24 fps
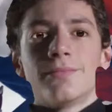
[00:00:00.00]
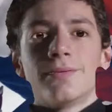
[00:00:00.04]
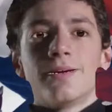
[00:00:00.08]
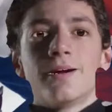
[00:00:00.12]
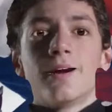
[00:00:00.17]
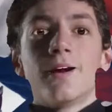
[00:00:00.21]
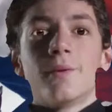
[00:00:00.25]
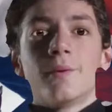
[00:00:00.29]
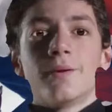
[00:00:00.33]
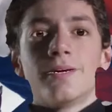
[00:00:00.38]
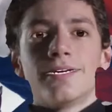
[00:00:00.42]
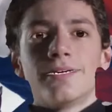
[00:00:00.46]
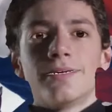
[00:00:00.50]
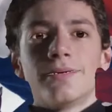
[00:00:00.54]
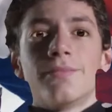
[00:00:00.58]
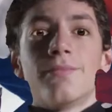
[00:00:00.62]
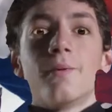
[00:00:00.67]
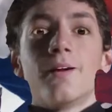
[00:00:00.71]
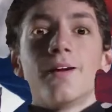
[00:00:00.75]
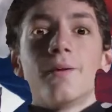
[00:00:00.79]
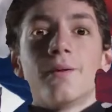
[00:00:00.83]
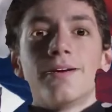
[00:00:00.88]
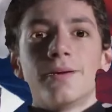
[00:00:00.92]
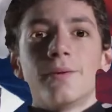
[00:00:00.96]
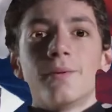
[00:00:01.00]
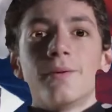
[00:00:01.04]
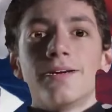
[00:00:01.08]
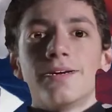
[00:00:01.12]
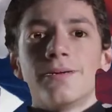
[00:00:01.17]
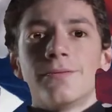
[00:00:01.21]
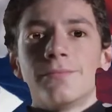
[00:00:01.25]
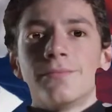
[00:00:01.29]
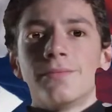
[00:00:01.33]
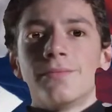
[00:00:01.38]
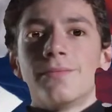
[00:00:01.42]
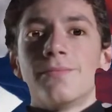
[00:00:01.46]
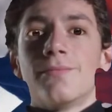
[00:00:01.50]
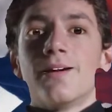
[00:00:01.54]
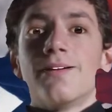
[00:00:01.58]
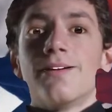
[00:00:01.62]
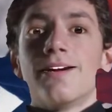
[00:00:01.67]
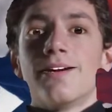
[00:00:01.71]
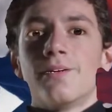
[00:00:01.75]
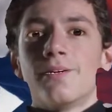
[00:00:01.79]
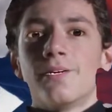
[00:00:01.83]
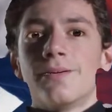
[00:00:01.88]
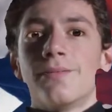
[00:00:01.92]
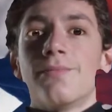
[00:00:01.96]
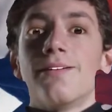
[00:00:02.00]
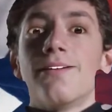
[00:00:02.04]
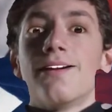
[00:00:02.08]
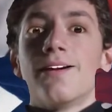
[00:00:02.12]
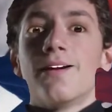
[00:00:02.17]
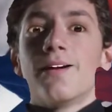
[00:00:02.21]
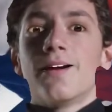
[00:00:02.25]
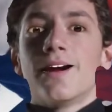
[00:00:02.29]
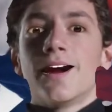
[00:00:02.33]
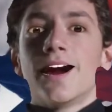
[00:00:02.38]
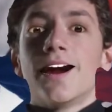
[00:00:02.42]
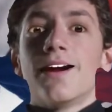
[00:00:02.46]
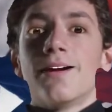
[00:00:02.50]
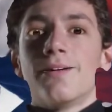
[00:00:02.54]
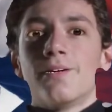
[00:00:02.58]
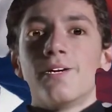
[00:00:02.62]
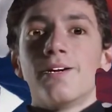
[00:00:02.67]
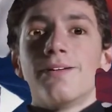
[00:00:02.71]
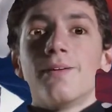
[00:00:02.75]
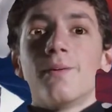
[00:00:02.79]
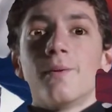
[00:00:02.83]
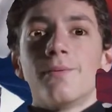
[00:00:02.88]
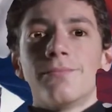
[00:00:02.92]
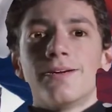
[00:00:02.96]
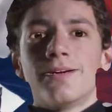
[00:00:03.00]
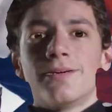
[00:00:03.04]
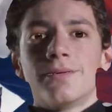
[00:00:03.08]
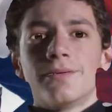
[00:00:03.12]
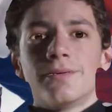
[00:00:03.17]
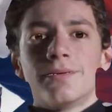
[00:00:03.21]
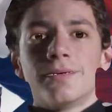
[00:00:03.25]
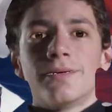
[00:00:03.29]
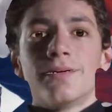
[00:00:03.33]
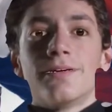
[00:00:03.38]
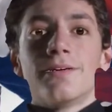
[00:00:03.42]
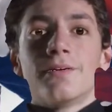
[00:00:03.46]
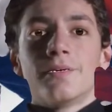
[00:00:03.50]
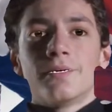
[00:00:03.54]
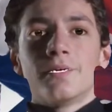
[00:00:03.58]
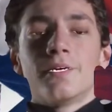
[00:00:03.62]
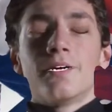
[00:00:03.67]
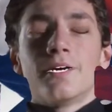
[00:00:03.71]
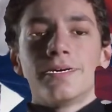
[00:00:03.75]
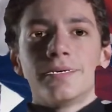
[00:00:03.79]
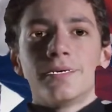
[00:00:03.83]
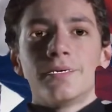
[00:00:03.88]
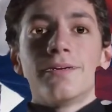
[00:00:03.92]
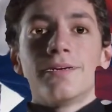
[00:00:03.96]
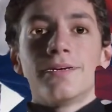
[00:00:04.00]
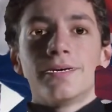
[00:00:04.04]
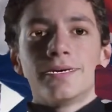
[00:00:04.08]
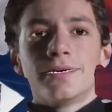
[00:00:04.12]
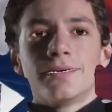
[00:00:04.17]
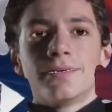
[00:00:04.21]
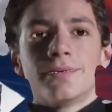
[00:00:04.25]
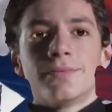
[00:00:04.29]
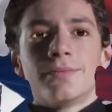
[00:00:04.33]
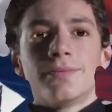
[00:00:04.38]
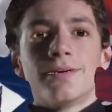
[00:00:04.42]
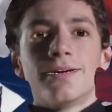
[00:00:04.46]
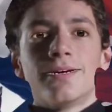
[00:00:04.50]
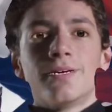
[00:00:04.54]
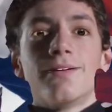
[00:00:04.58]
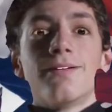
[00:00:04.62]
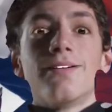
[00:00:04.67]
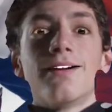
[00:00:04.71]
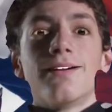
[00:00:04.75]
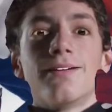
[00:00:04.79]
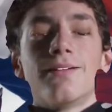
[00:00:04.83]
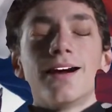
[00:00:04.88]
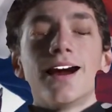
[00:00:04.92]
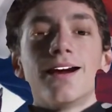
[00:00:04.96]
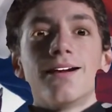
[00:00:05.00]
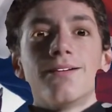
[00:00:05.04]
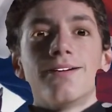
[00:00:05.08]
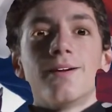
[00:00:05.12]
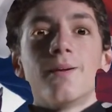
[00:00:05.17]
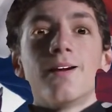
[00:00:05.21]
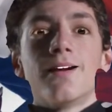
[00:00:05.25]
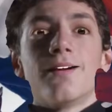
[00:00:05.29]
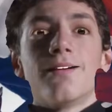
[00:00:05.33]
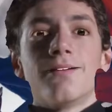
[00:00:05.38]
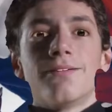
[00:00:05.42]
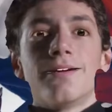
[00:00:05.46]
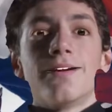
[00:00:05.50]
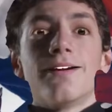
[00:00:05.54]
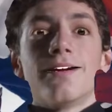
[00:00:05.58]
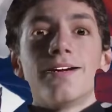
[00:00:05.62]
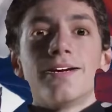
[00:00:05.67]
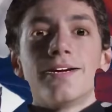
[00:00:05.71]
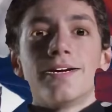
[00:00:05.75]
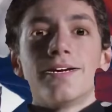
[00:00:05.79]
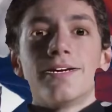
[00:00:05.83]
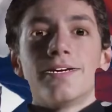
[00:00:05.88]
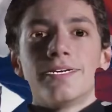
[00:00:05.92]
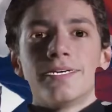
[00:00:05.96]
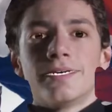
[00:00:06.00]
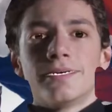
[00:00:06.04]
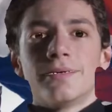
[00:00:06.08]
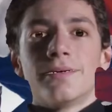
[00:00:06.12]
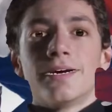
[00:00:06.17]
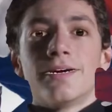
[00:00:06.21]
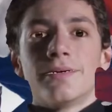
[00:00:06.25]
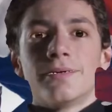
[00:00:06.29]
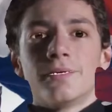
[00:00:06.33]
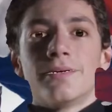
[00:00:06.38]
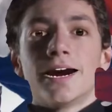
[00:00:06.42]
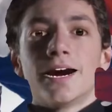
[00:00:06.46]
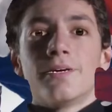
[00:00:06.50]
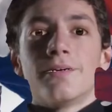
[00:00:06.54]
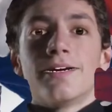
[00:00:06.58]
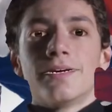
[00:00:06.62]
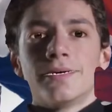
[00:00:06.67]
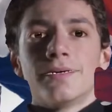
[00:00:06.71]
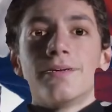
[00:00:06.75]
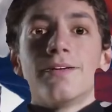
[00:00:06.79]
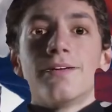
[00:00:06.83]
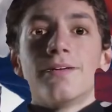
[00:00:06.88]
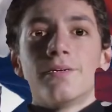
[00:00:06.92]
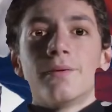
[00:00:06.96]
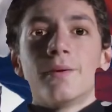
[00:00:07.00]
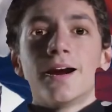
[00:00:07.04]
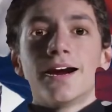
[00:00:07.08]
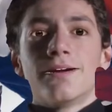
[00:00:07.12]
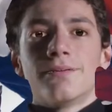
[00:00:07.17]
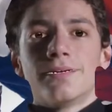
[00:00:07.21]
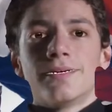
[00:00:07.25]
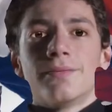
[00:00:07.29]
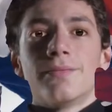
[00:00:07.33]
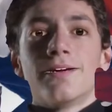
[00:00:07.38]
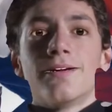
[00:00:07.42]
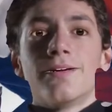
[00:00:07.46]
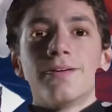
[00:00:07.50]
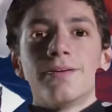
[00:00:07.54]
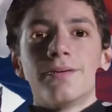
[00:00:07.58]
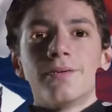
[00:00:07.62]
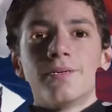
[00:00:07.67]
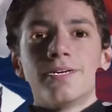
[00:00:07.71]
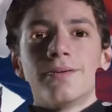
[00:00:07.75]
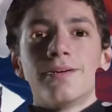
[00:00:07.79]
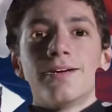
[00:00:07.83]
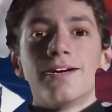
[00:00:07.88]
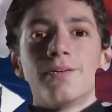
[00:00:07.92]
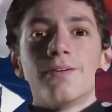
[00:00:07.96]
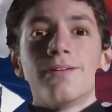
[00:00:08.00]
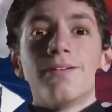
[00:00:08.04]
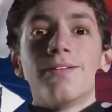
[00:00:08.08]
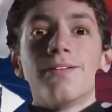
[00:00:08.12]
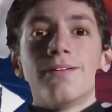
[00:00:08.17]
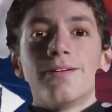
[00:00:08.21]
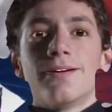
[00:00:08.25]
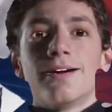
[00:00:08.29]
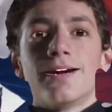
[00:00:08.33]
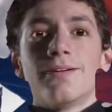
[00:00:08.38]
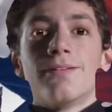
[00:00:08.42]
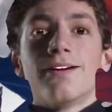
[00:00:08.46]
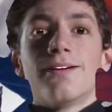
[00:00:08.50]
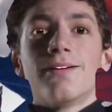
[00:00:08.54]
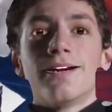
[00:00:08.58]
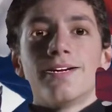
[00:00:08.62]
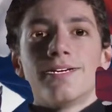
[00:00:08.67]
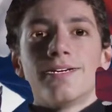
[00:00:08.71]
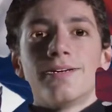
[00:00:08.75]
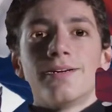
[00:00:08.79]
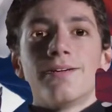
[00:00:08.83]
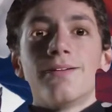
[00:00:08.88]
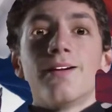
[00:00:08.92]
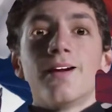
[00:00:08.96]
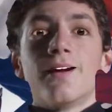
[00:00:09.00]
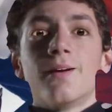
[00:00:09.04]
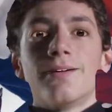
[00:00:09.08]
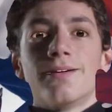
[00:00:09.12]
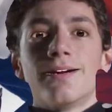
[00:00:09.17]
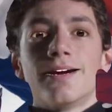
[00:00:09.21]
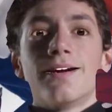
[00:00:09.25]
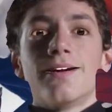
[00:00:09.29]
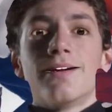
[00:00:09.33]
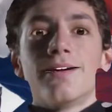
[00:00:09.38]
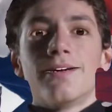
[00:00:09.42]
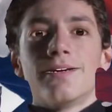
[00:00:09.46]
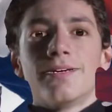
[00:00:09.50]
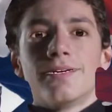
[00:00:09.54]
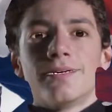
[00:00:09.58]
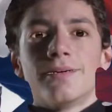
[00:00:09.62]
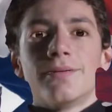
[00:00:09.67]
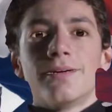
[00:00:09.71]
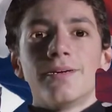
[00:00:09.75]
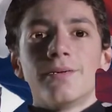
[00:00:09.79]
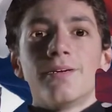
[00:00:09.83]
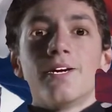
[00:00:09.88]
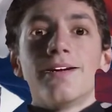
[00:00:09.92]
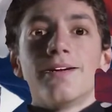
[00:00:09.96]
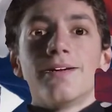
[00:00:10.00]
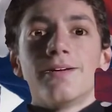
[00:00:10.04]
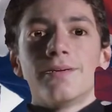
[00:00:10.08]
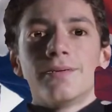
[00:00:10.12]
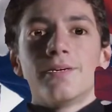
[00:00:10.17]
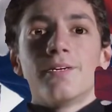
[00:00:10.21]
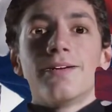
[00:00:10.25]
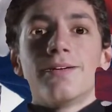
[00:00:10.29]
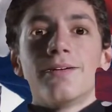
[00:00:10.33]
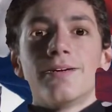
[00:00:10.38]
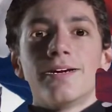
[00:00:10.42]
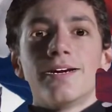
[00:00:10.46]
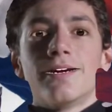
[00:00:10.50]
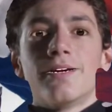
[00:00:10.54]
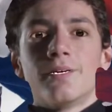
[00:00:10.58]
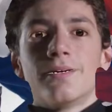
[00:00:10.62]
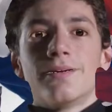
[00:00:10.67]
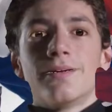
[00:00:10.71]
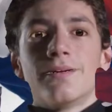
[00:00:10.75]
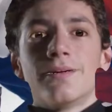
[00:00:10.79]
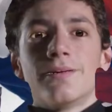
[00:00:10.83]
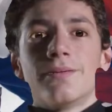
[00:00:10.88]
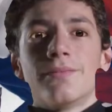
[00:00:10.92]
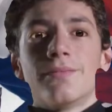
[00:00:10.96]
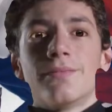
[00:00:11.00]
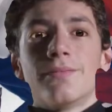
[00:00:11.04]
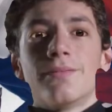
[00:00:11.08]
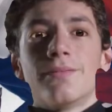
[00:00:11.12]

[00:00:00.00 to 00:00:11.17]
Highest scoring game, a match played on March 11, 1920, between the Montreal Canadiens and the Quebec Bulldogs stands as one of the highest scoring games in NHL history.